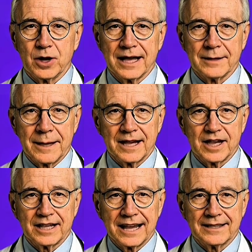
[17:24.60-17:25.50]
After
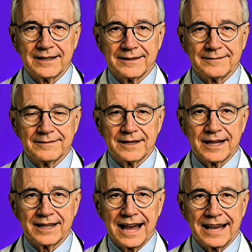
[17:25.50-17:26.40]
dinner,
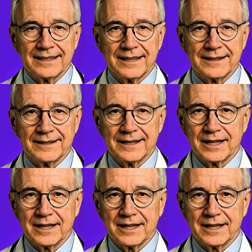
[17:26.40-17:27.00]
slow down.